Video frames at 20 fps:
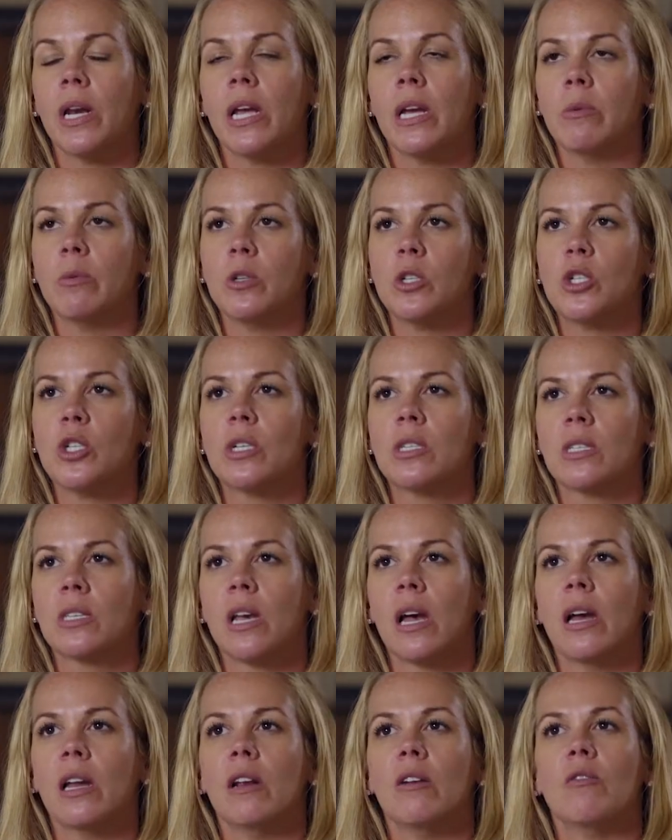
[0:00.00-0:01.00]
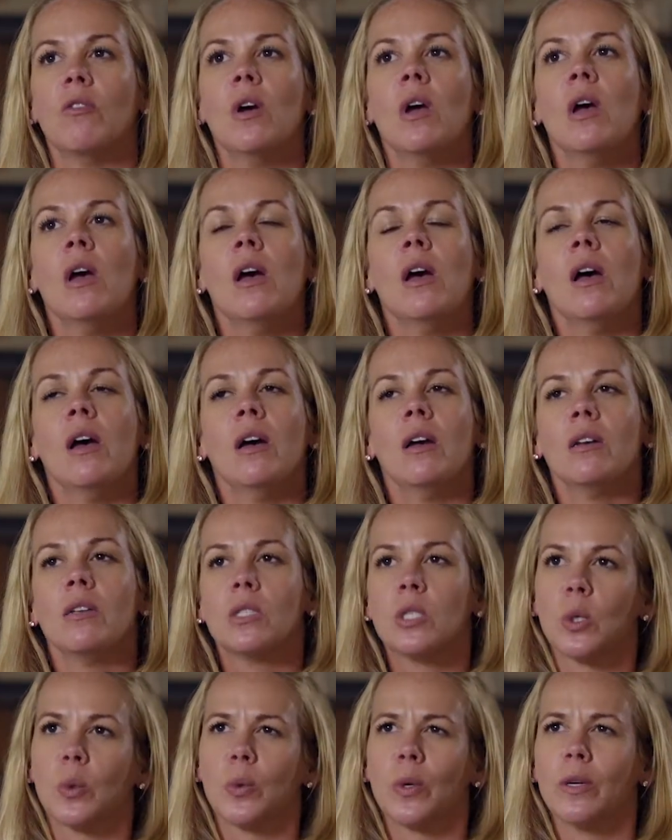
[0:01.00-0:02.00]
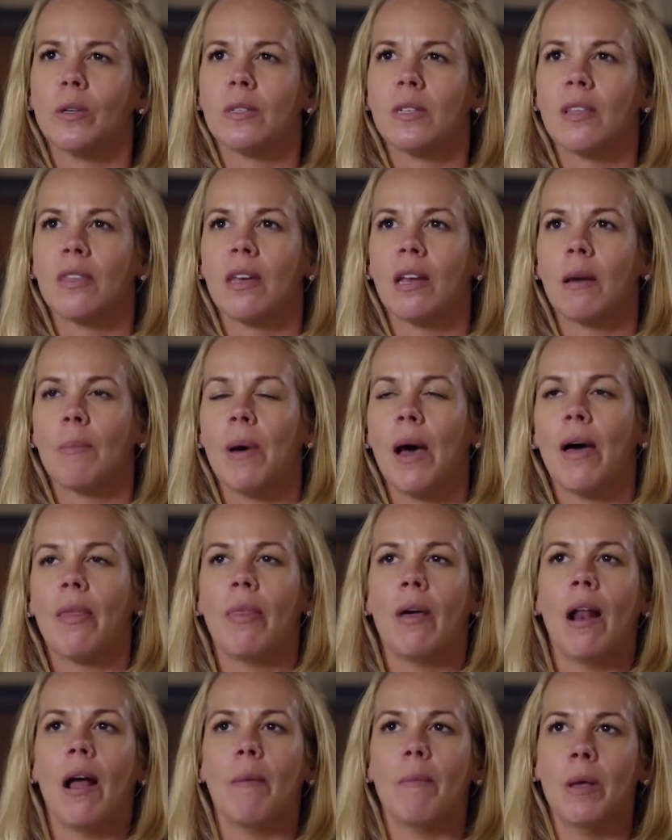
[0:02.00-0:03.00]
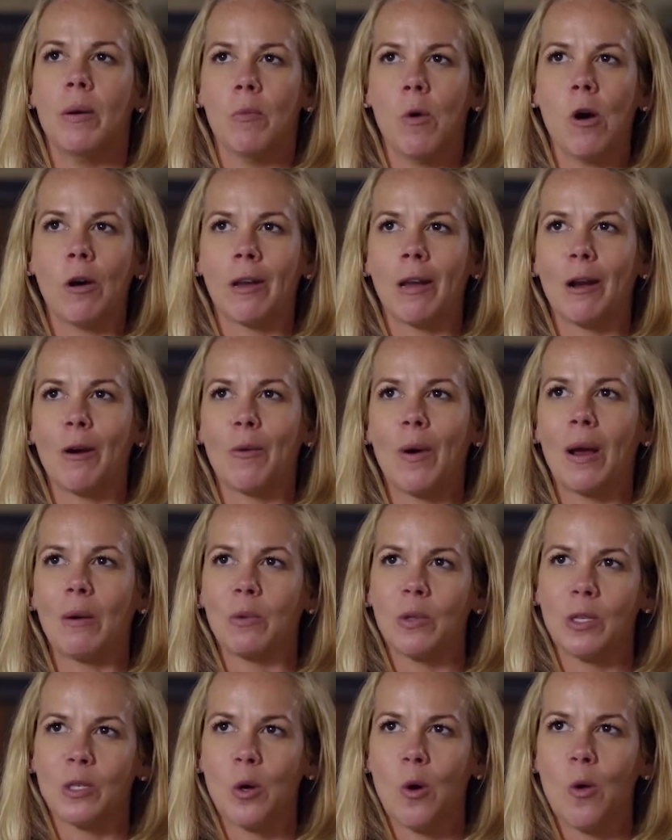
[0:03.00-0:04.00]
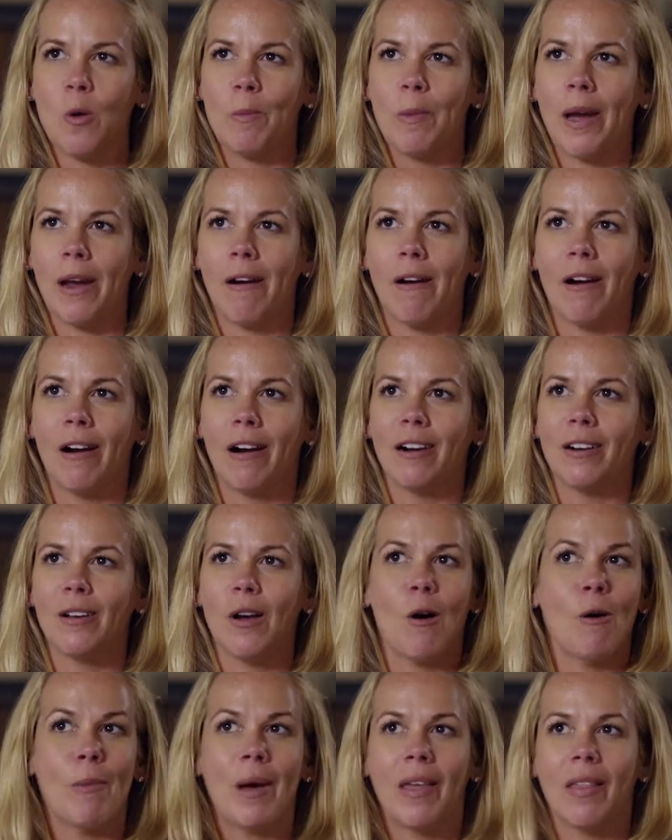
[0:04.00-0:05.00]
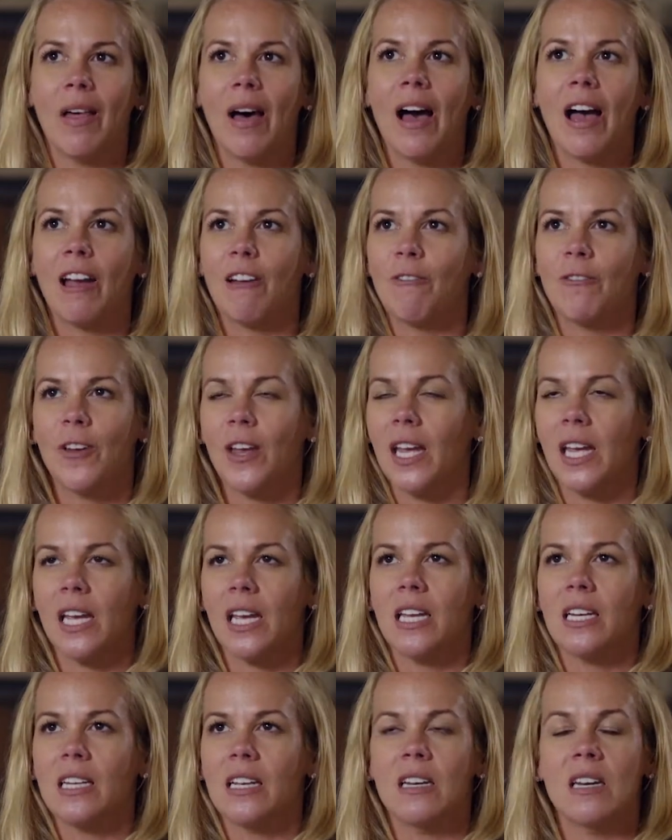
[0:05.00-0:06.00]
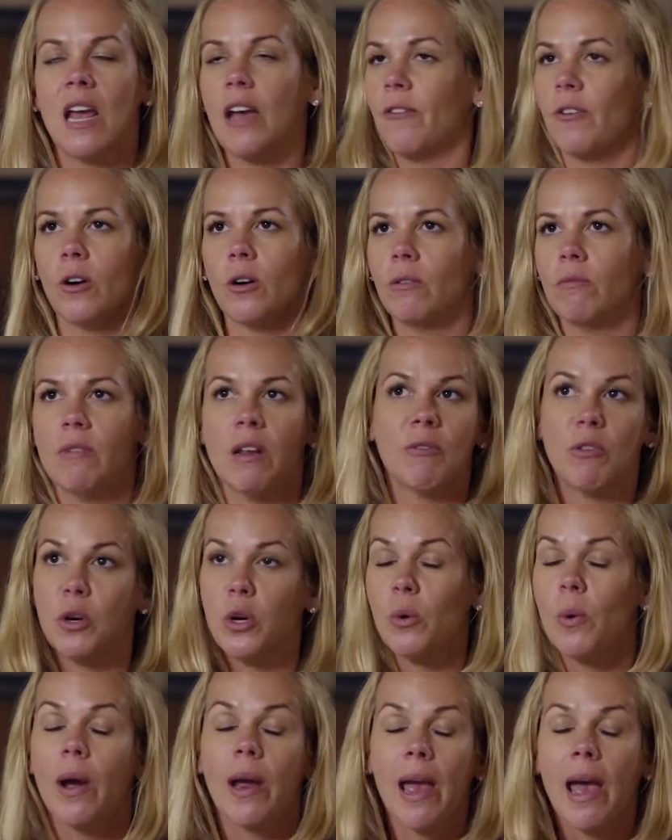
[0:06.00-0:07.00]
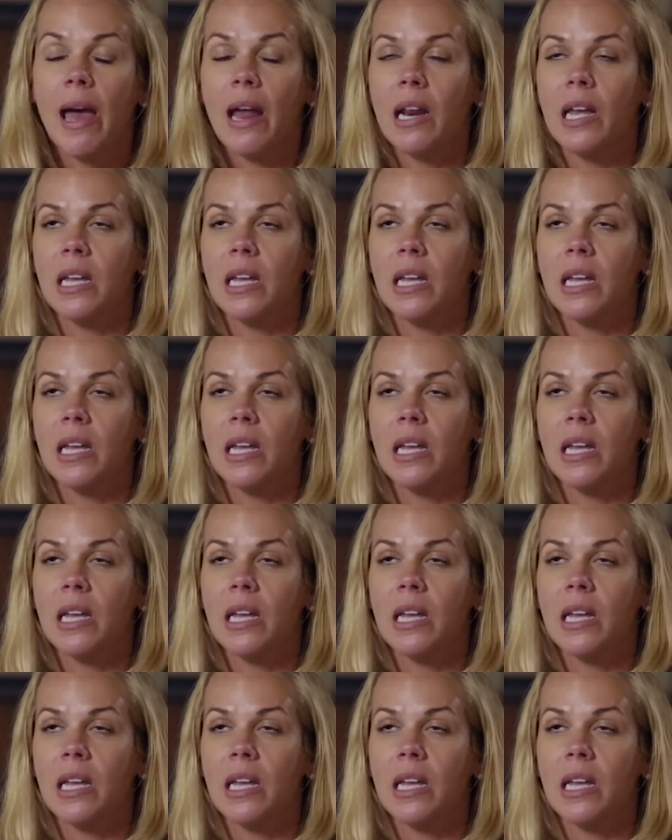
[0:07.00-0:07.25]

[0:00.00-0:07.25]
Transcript: It was just kind of surreal to think about that I've been walking around with this hole in my heart all my life and never knew I had